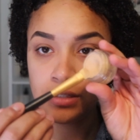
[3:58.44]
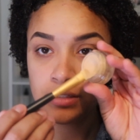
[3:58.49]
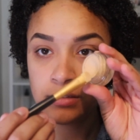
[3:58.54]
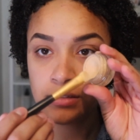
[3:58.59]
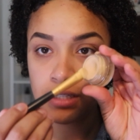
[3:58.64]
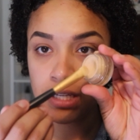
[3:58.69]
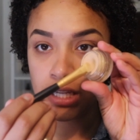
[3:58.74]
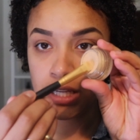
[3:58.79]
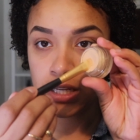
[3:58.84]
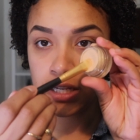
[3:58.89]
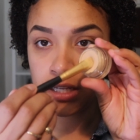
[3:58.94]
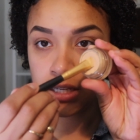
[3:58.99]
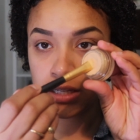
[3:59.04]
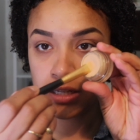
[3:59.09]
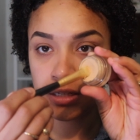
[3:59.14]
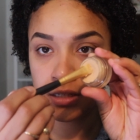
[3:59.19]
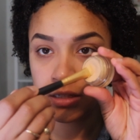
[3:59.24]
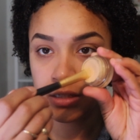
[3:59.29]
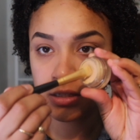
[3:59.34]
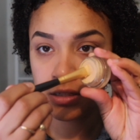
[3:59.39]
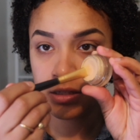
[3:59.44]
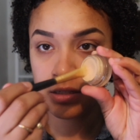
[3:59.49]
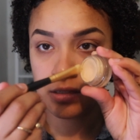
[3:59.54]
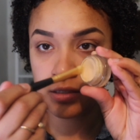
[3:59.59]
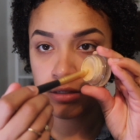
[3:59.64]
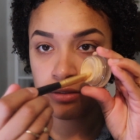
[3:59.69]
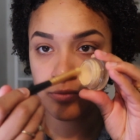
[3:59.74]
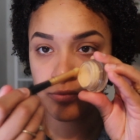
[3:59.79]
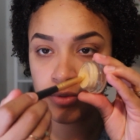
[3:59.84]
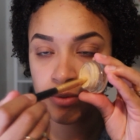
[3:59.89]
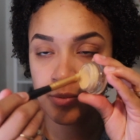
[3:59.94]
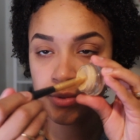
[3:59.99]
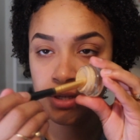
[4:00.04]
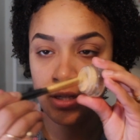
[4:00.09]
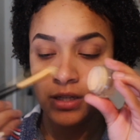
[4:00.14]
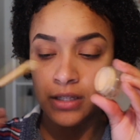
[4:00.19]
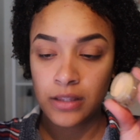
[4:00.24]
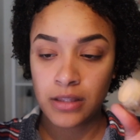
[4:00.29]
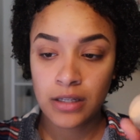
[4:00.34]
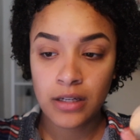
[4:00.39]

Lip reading: Taking it, rubbing it in